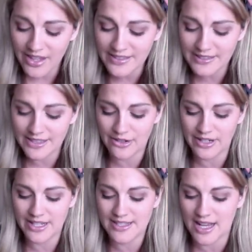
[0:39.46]

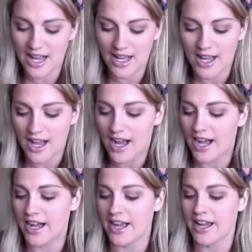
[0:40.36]
series
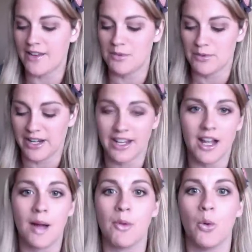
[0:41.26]
I have been reading.
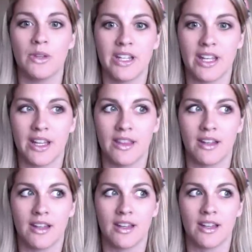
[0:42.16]
I'm only in
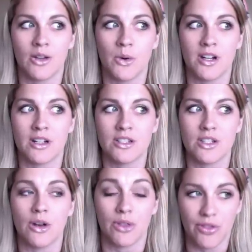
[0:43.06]
the going on
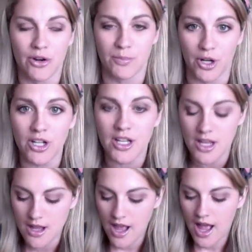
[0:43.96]
of the third book,
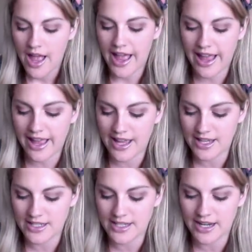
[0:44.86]

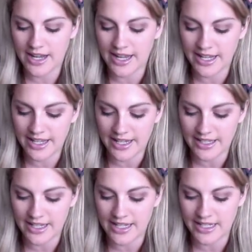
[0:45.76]
and
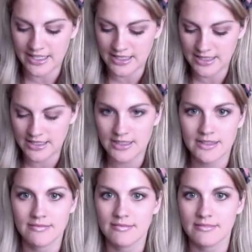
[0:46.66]
ay,
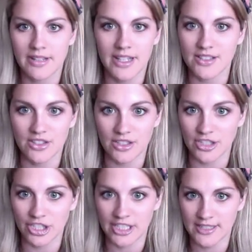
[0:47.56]
it is
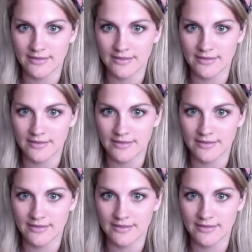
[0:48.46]
good.